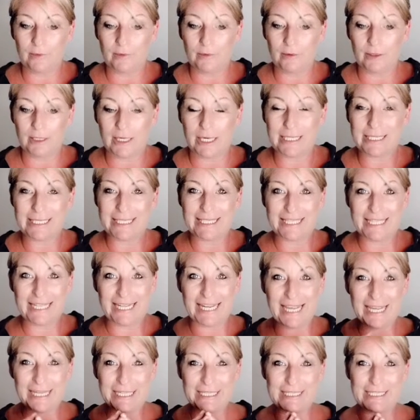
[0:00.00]
and then the
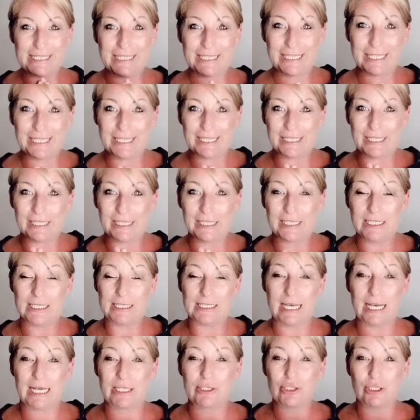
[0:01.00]
next thing is
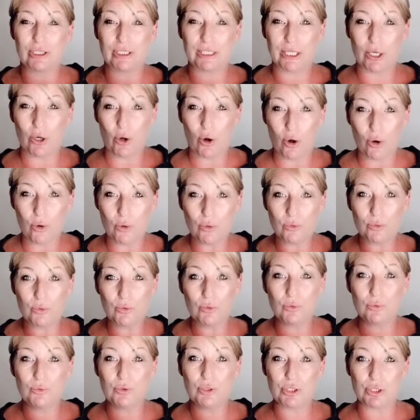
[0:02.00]
actually
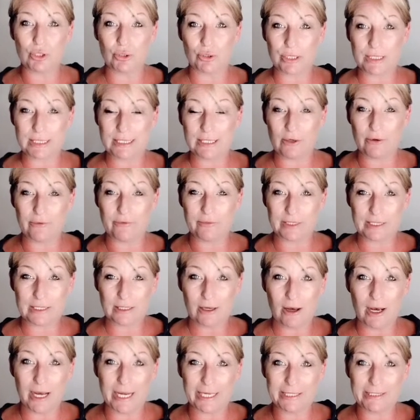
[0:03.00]
hold yourself as
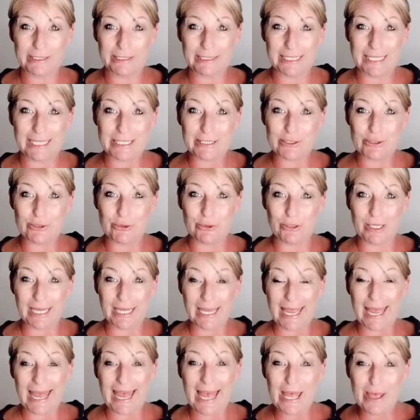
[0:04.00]
kindly as you
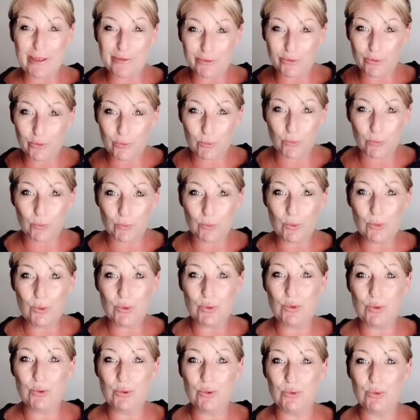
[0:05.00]
can
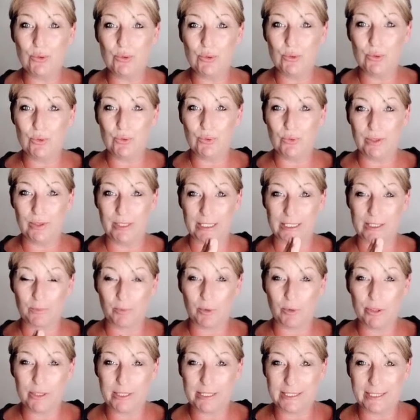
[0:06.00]
through this
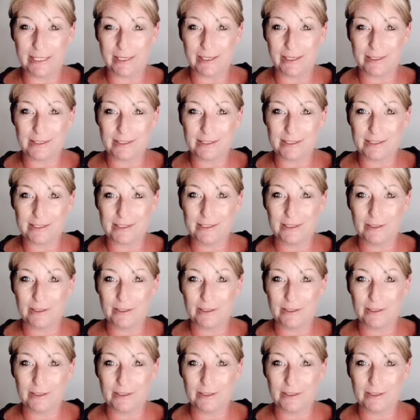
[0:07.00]
process,